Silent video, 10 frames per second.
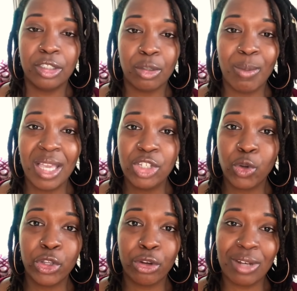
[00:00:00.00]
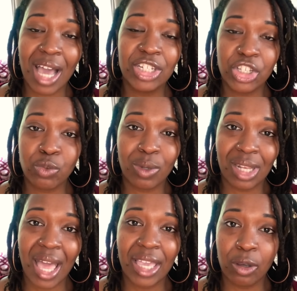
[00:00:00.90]
So make sure you're not just
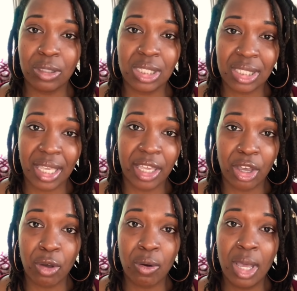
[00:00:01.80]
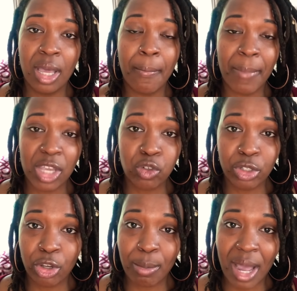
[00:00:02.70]
relying on the scale.
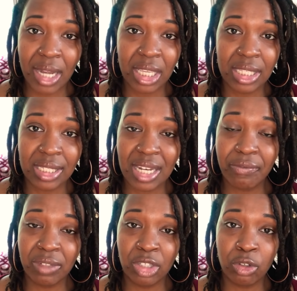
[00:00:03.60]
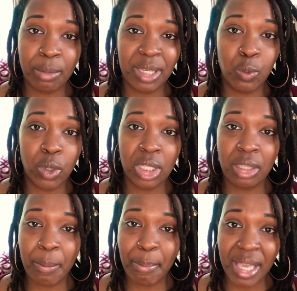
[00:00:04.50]
Measuring your body is definitely going to be one of
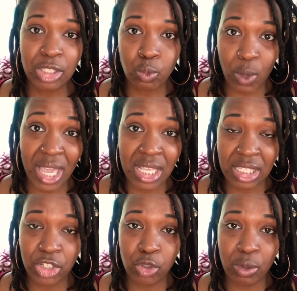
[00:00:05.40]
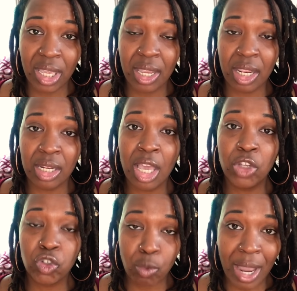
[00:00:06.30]
the best ways that you can
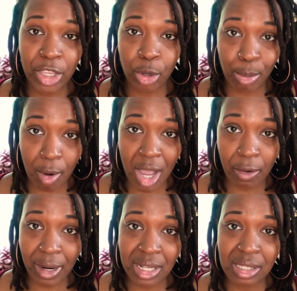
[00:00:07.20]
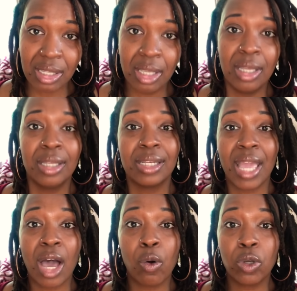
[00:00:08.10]
track your progress.
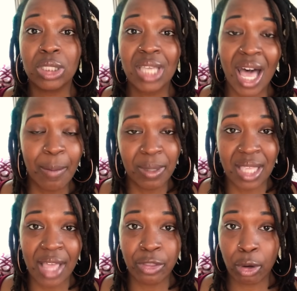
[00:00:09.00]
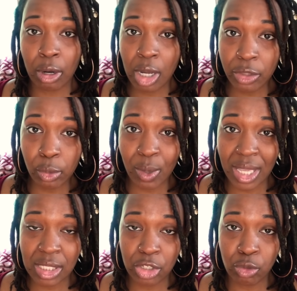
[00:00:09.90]
Now, on top of that, there are other
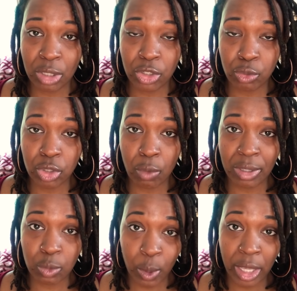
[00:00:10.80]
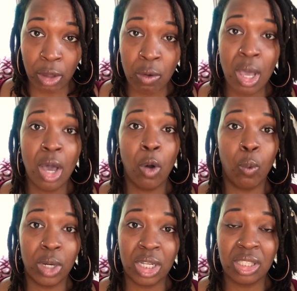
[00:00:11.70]
ways that you can do so as well.
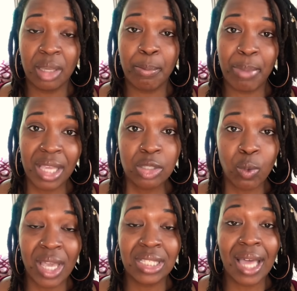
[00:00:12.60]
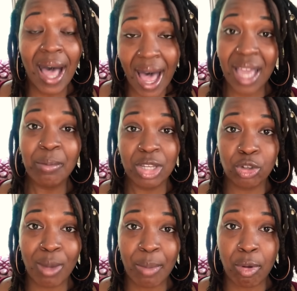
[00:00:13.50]
One of the best ways that I
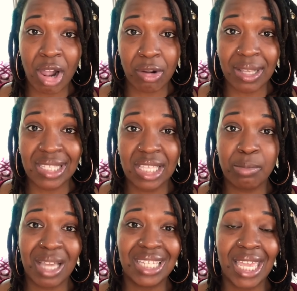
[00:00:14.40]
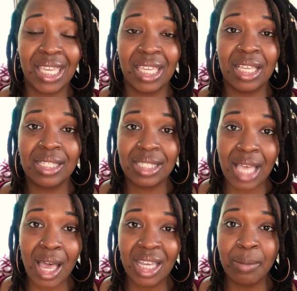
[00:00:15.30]
measure my progress is by taking
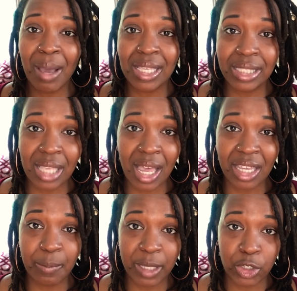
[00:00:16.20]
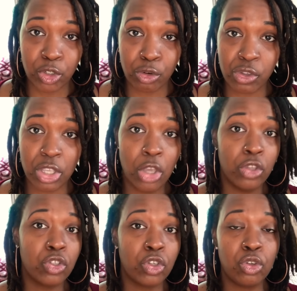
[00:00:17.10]
side-by-side pictures.
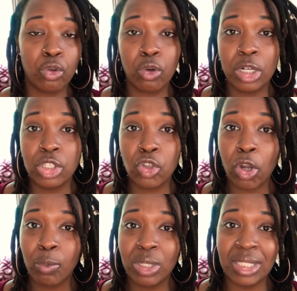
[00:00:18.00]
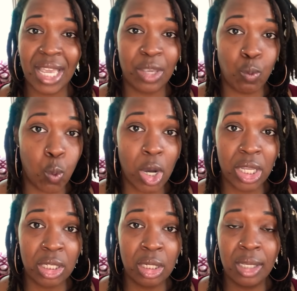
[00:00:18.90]
So you're going to start with day
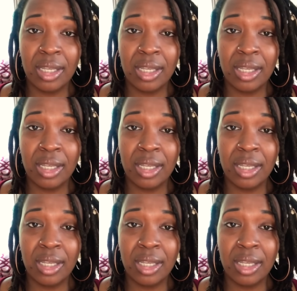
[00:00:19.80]
1.